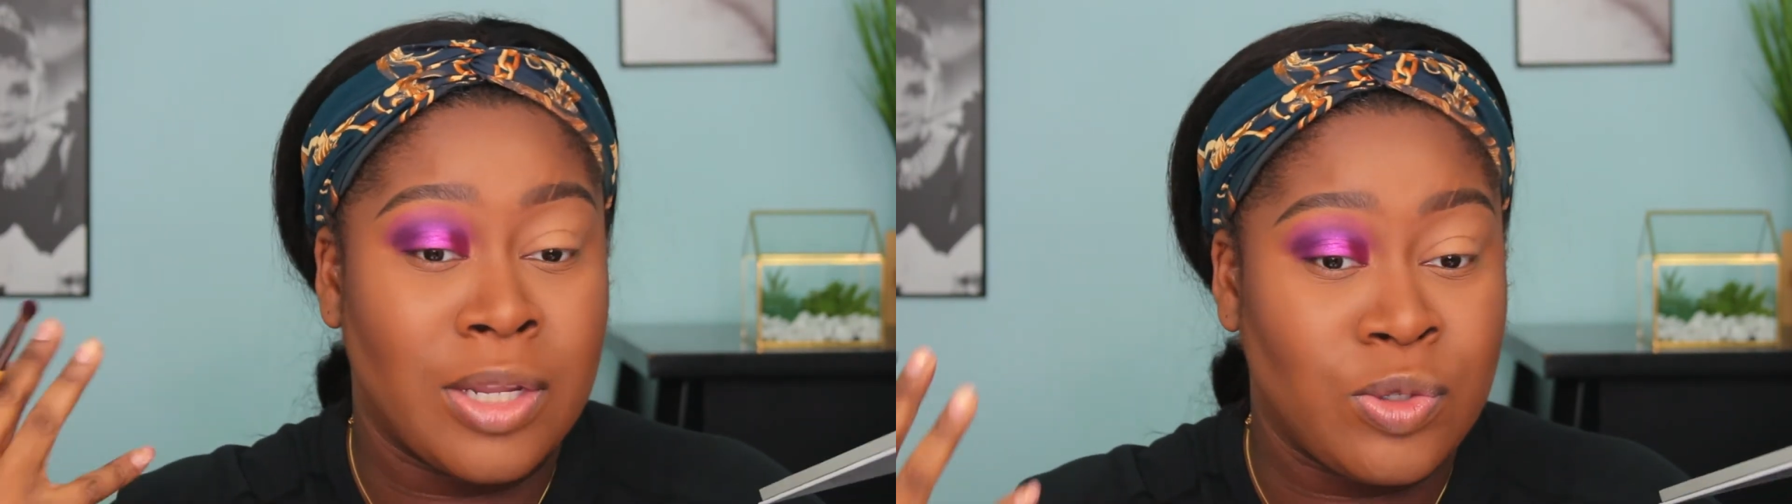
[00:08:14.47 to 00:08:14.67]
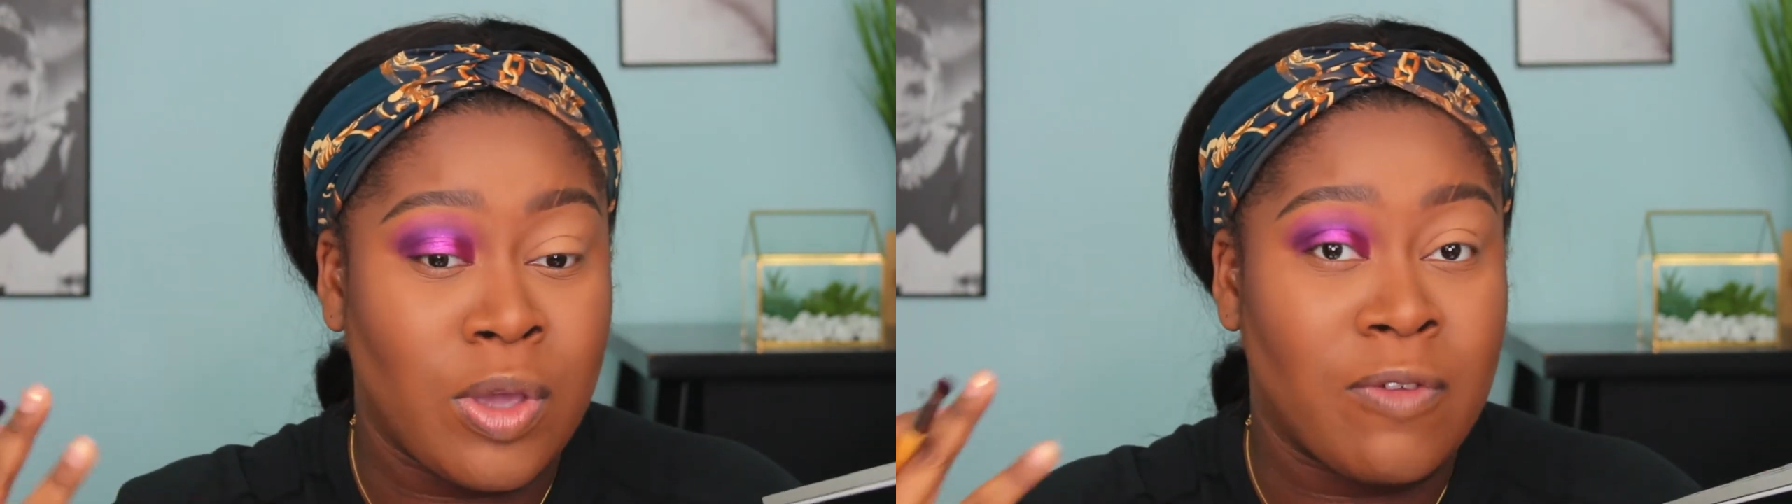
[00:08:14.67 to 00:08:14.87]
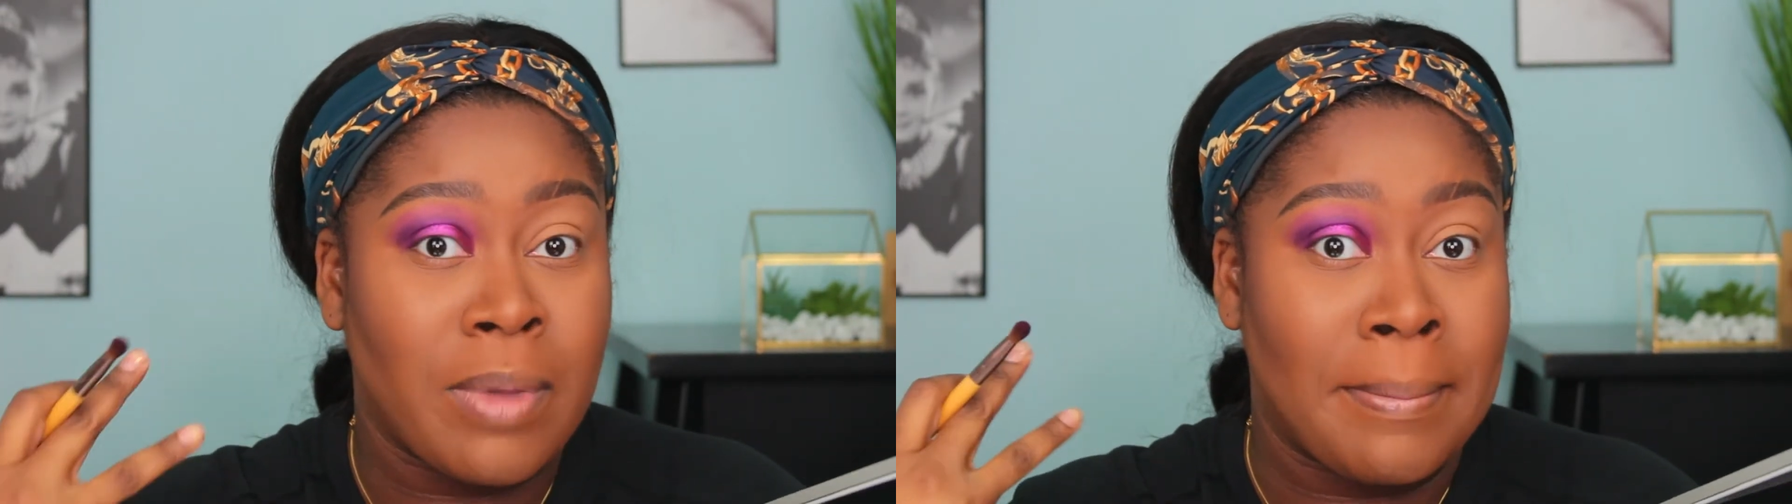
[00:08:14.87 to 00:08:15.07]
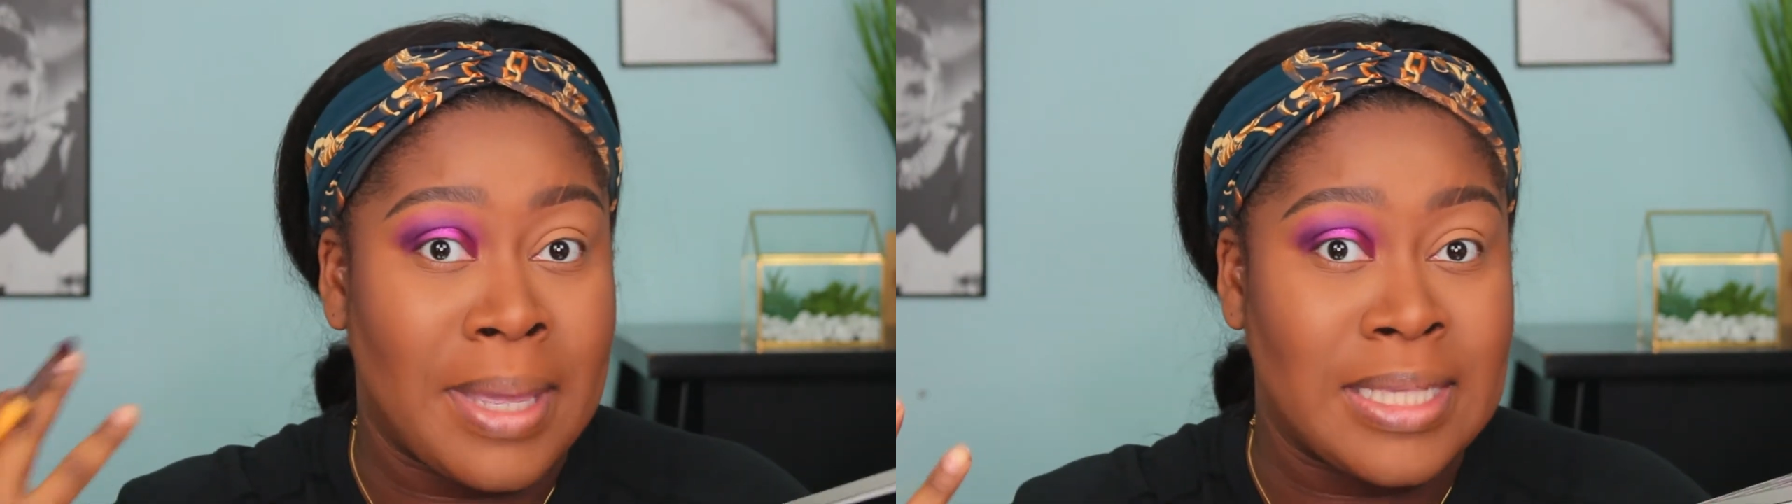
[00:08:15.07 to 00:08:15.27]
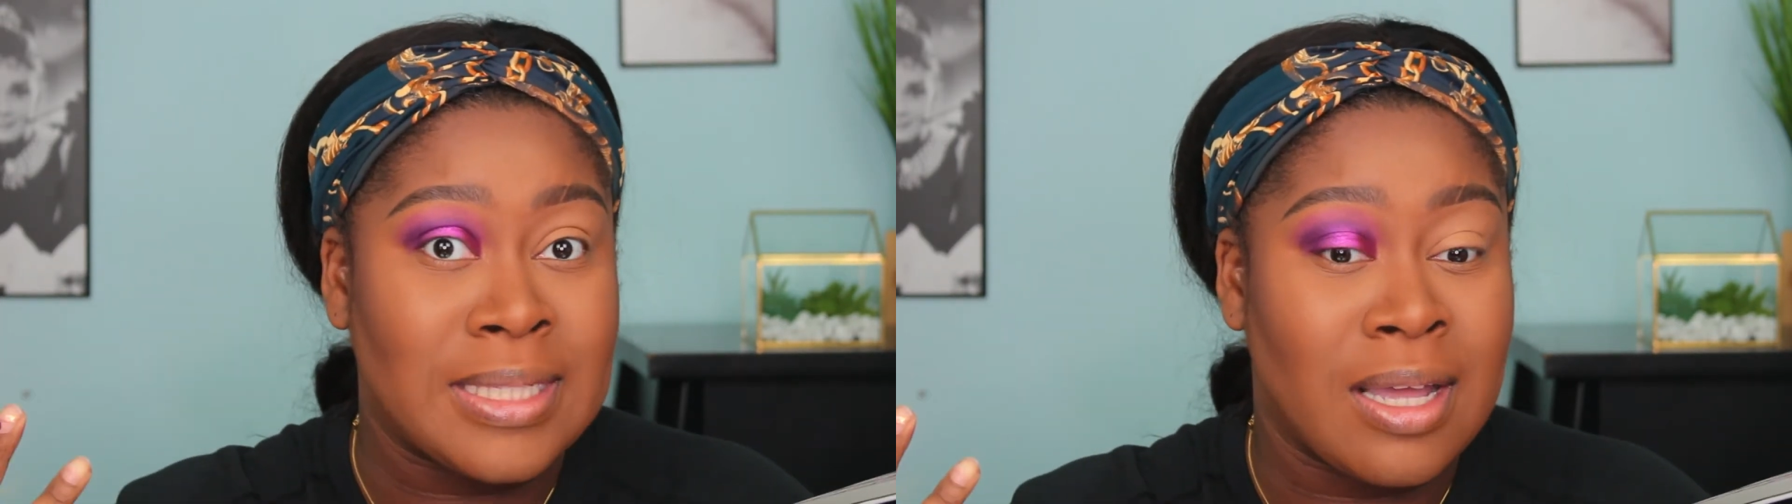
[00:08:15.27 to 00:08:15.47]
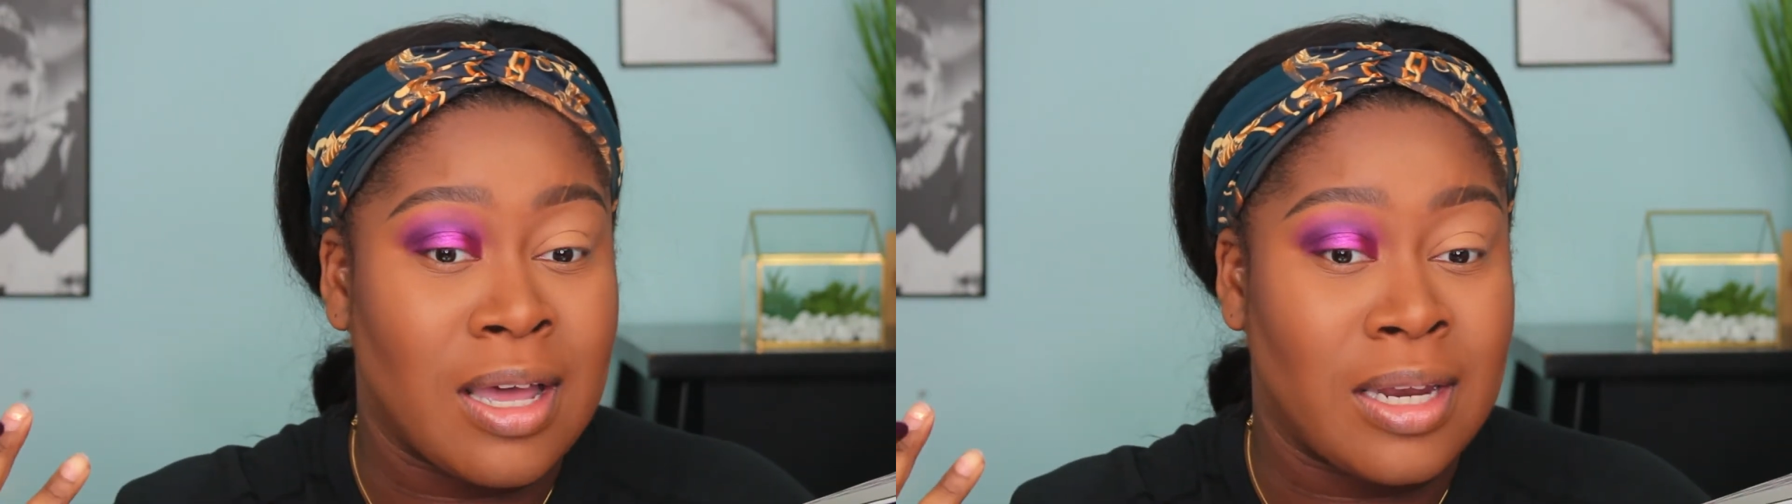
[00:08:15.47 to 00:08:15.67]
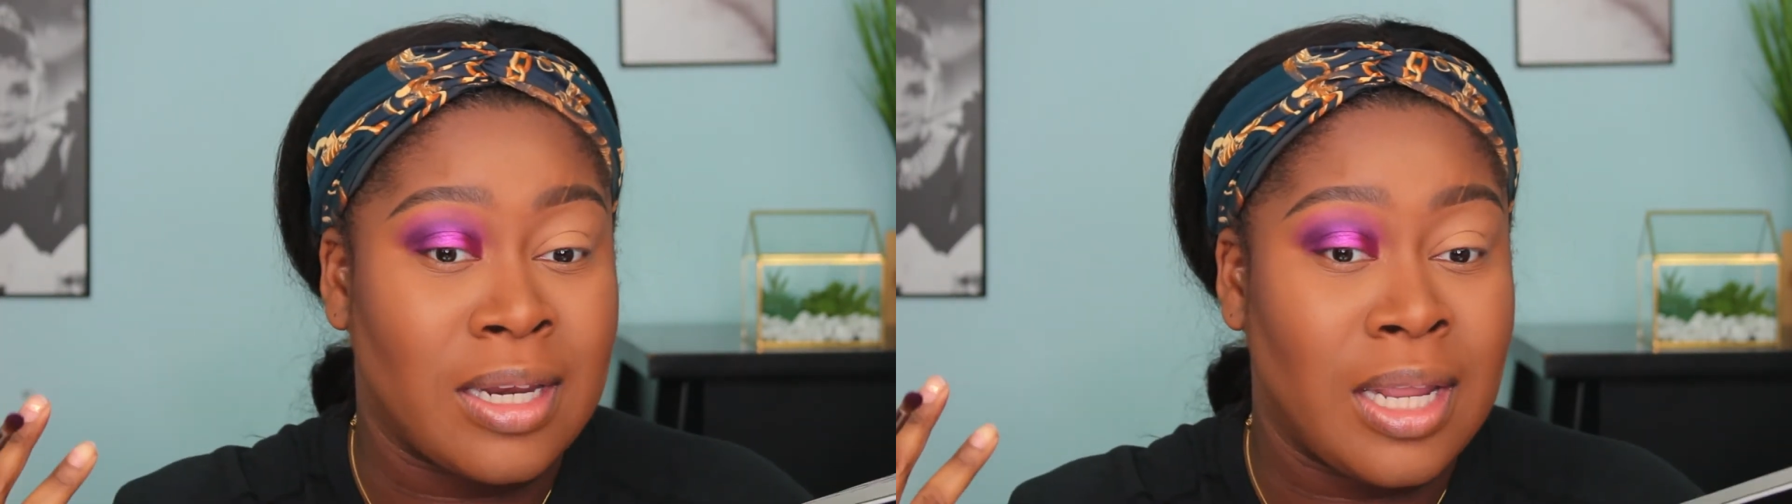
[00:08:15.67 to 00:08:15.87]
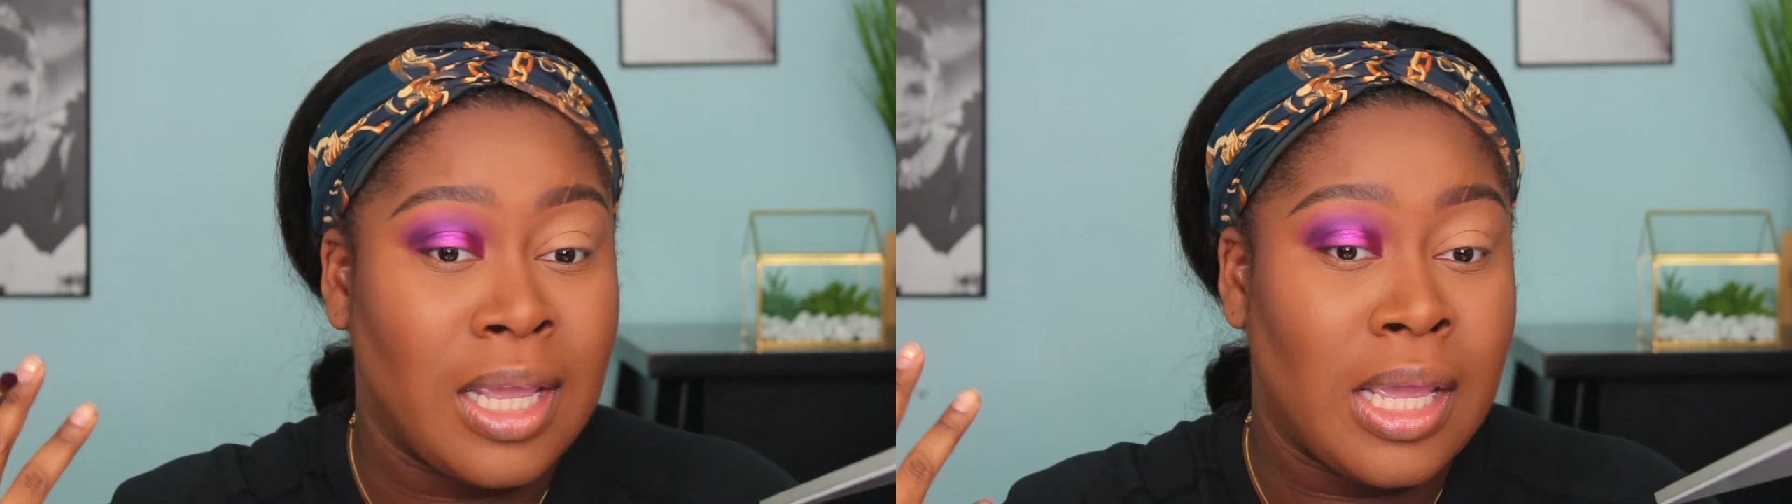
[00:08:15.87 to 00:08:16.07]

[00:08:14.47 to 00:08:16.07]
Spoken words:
I do have my base on,